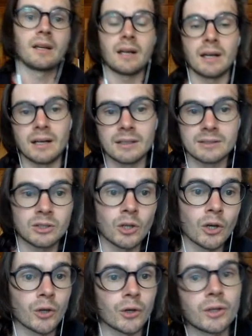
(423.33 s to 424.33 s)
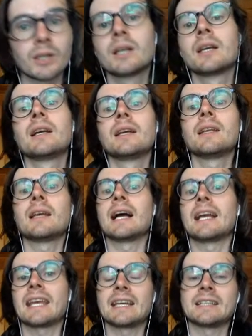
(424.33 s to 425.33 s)
Uh, so
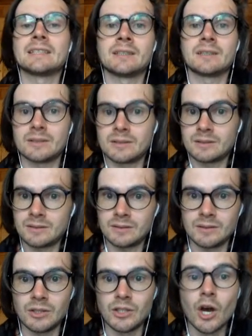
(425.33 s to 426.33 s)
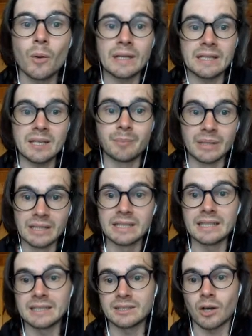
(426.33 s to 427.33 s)
again, knowing the
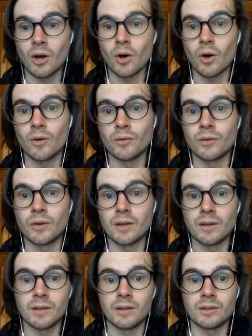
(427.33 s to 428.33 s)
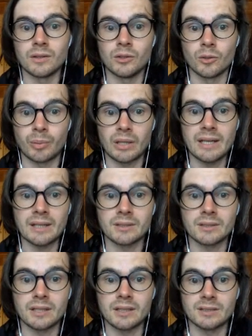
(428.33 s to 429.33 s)
abilities of your
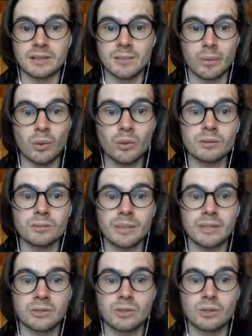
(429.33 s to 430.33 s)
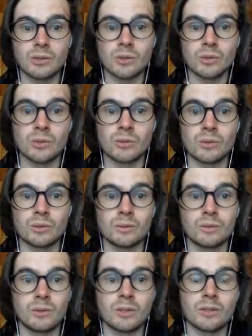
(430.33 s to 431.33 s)
players is important because you
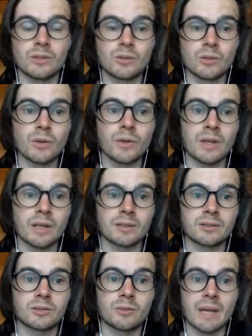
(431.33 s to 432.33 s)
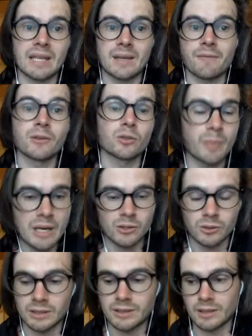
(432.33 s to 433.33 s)
you can do things to make them feel
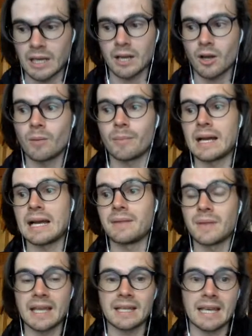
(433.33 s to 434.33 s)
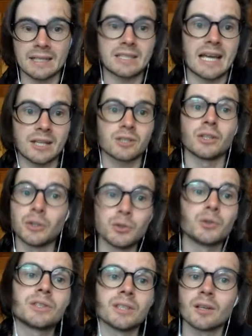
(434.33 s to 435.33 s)
special in, in combat and they get to actually
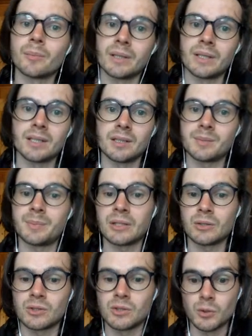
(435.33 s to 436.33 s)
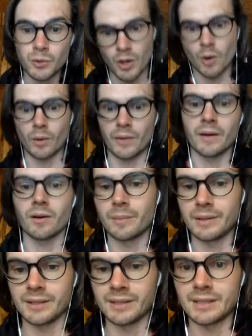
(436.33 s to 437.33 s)
use their abilities because you know what their
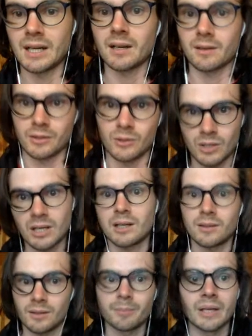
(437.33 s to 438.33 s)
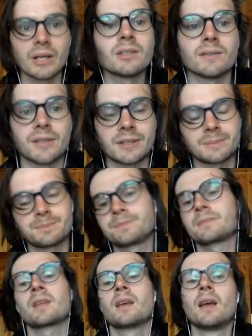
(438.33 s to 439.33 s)
abilities are and you target them because of it.
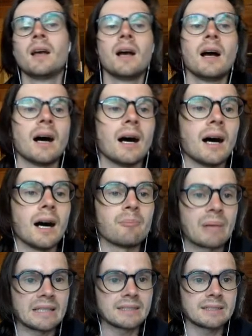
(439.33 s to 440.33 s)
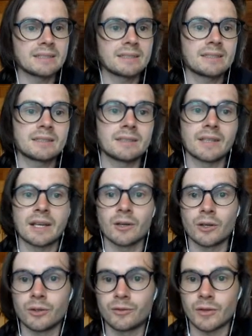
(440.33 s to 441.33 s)
Uh, paladins,
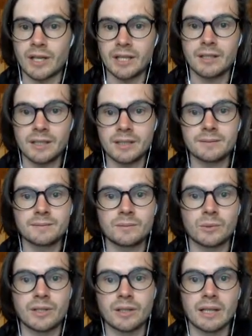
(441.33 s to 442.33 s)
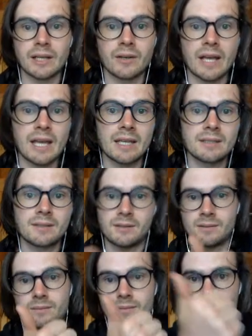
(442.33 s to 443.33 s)
they're good for healing with their lay on
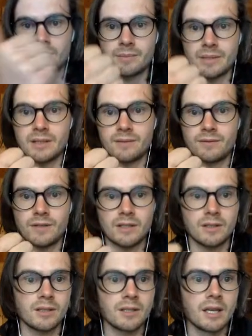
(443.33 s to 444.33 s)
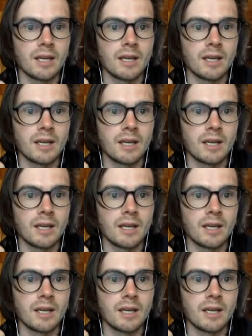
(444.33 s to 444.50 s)
hands. Here's my finger.